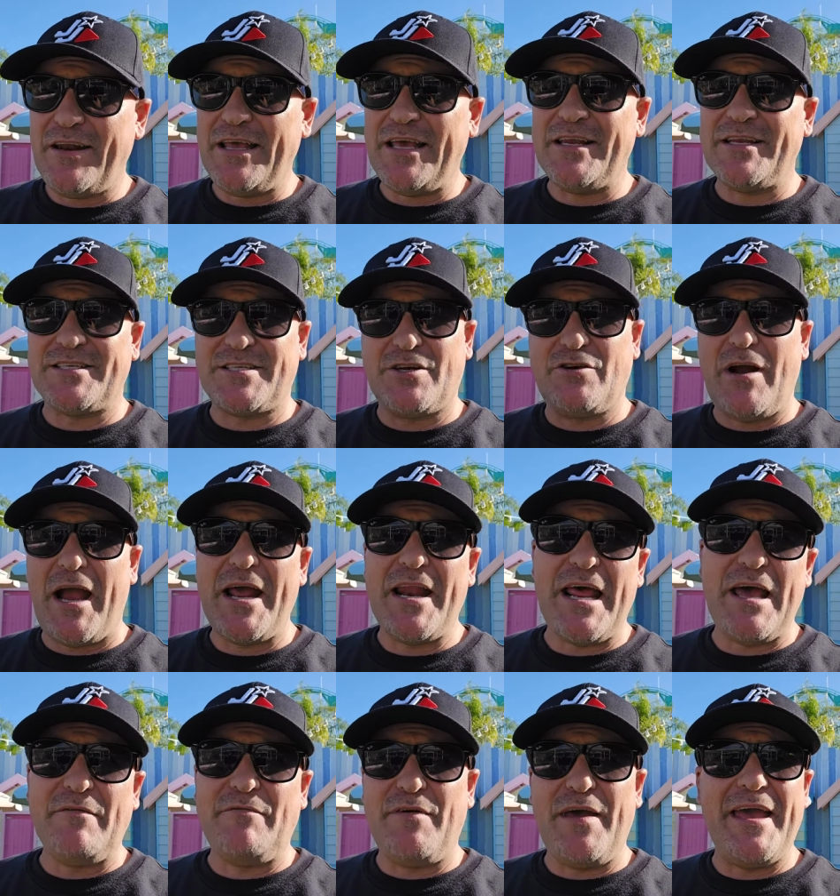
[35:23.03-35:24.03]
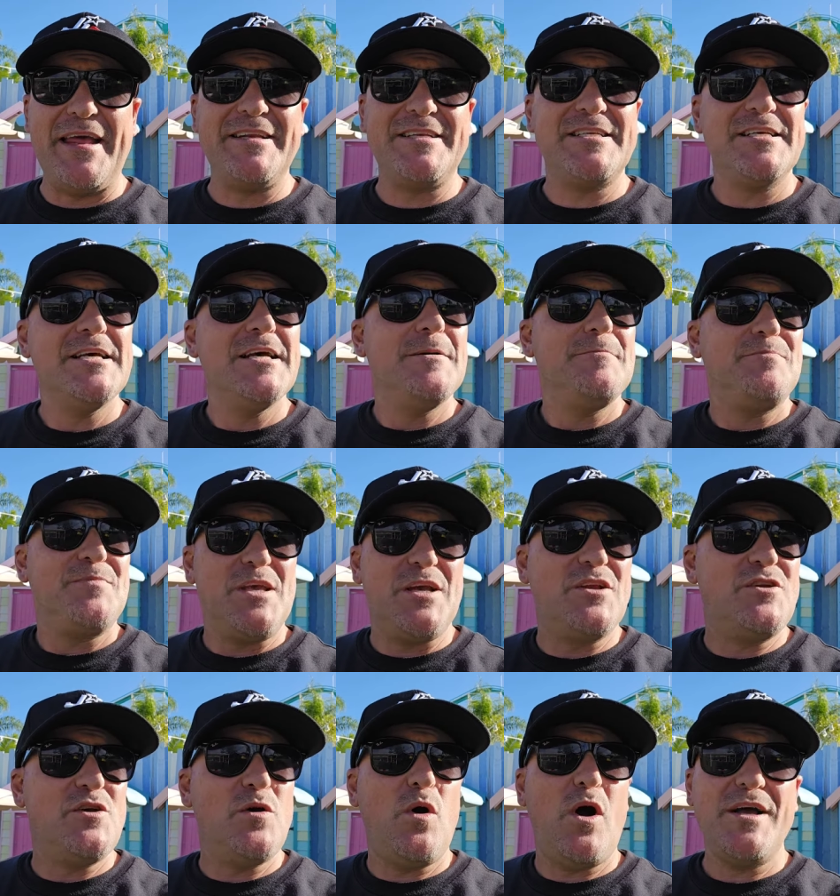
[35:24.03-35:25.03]
It is a great event. You
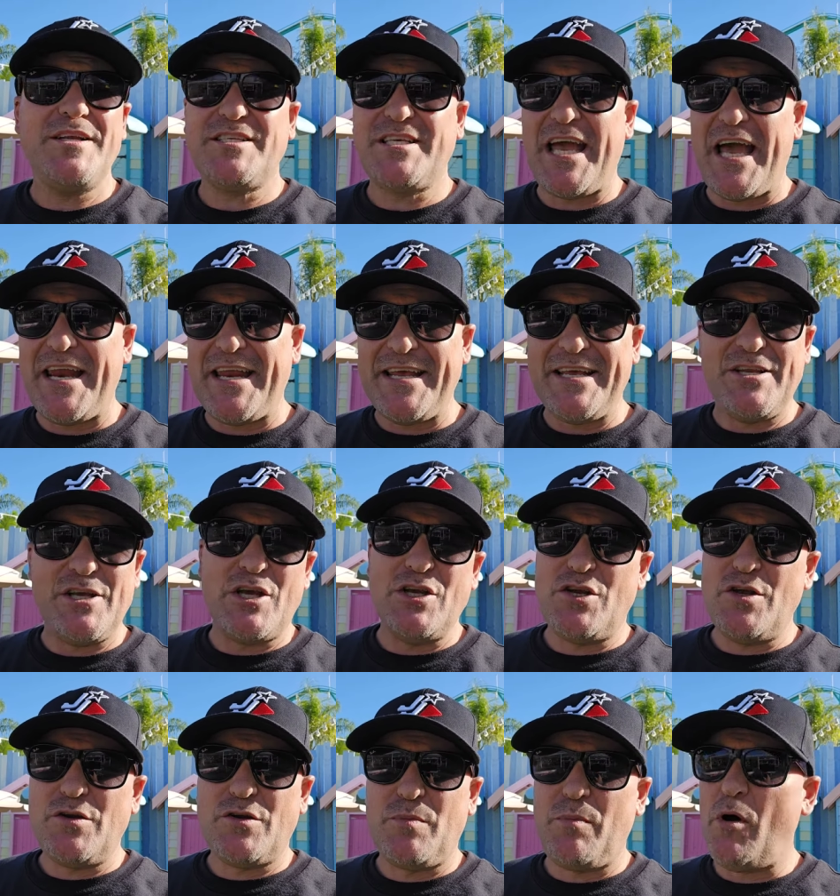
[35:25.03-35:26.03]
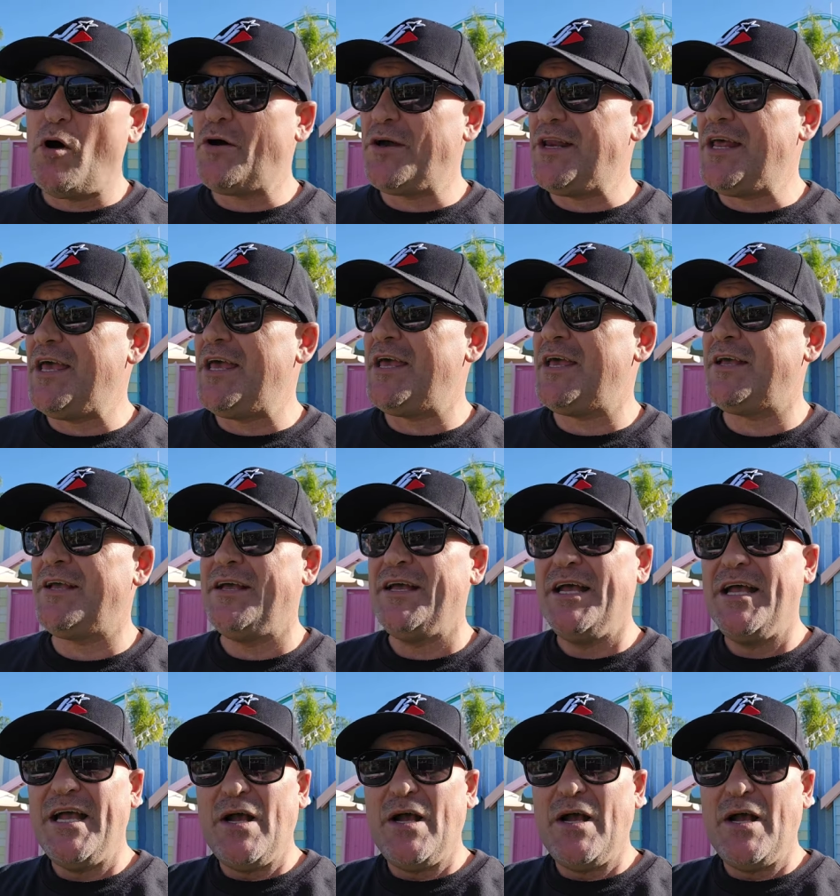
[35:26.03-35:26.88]
can do ice skating, you can do tobogganing,